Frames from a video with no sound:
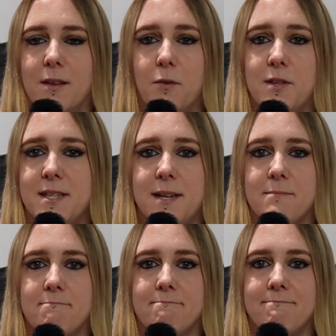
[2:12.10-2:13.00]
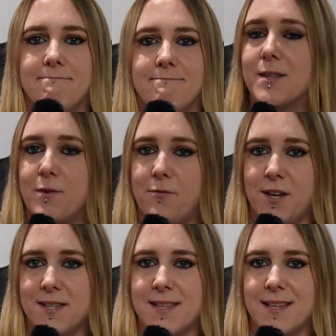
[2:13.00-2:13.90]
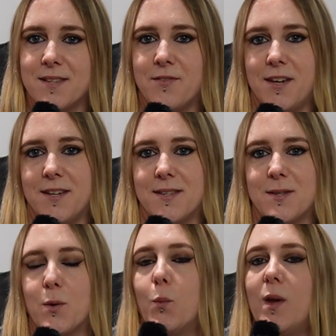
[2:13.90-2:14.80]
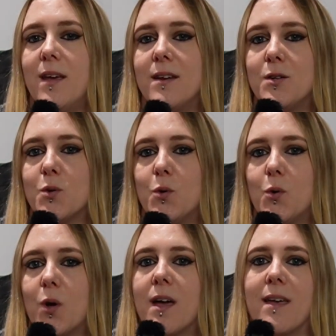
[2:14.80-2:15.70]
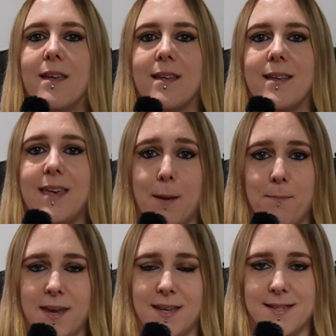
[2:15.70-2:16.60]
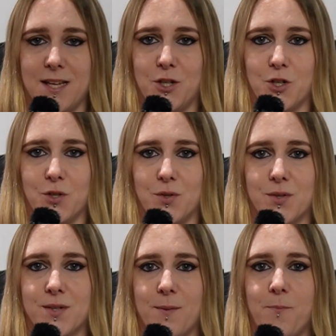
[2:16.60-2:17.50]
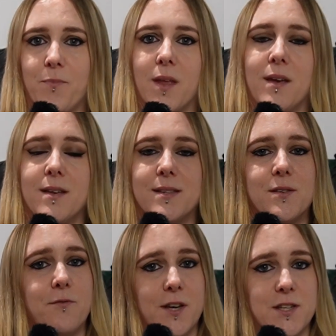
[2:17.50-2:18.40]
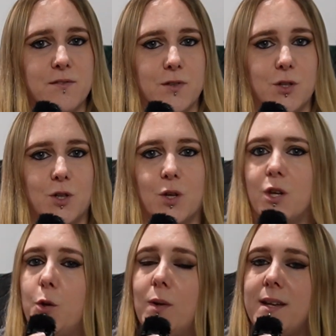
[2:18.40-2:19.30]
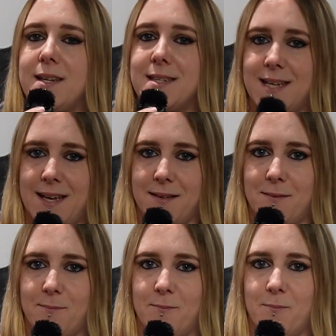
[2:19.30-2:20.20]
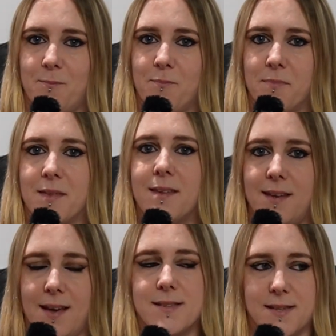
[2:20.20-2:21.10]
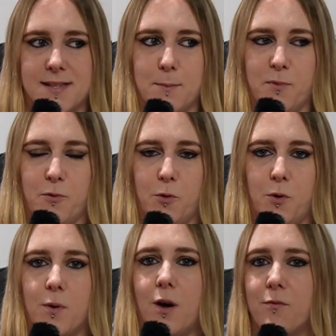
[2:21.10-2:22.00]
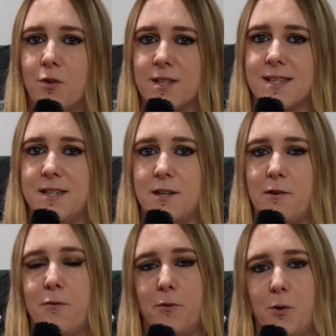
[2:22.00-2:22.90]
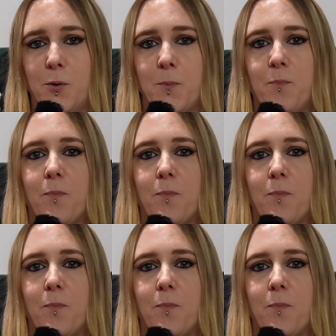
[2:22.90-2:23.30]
the tent. So first things first, we're going to talk camping essentials. So first of all, you will need a tent. As I said before, I've got the Sendero 4,